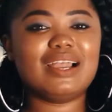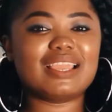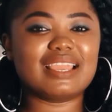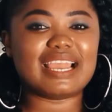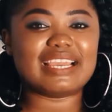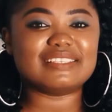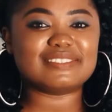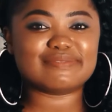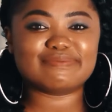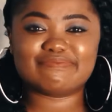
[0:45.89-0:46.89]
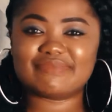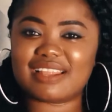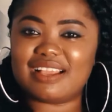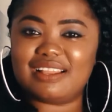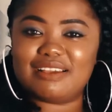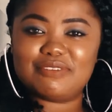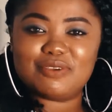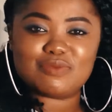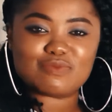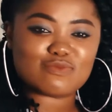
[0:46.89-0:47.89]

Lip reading: Okay guys, I love you.